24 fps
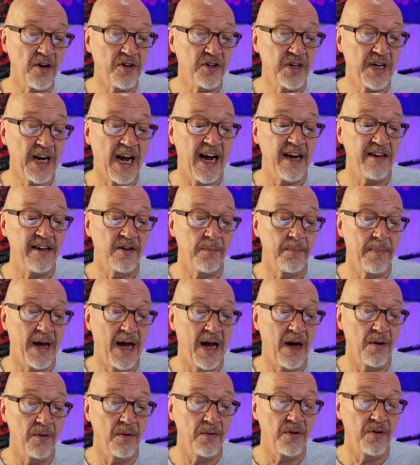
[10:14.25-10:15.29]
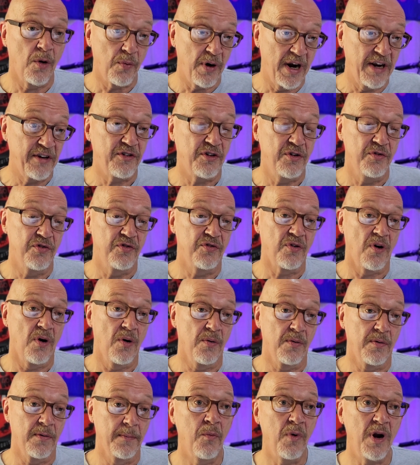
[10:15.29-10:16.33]
talk to you guys about a rescue
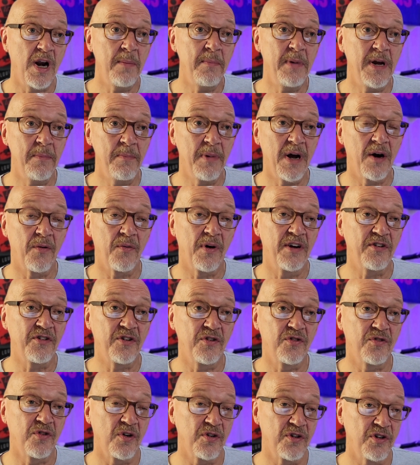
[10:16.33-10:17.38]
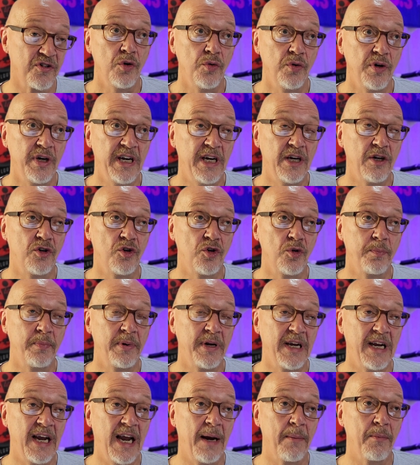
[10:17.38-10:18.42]
stroke. And what I mean by a rescue stroke, you need to
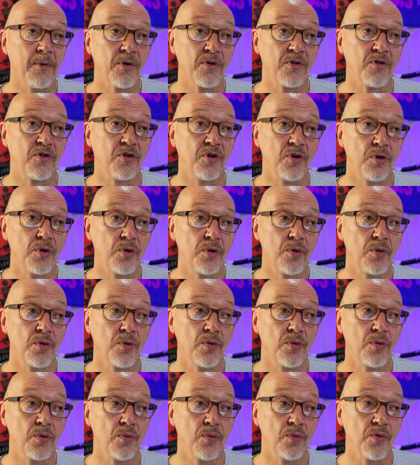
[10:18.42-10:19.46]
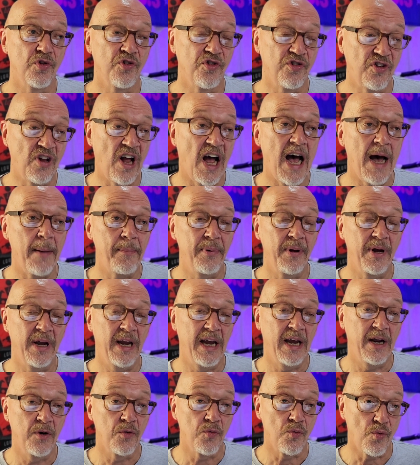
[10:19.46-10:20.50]
be able to stop
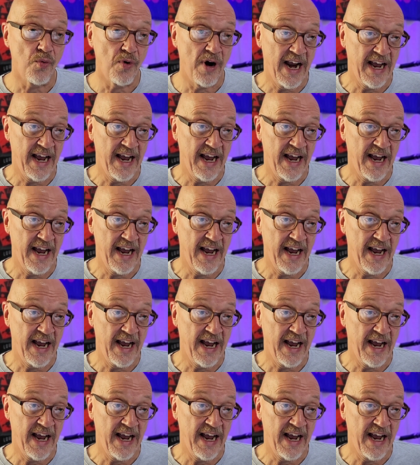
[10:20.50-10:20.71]
and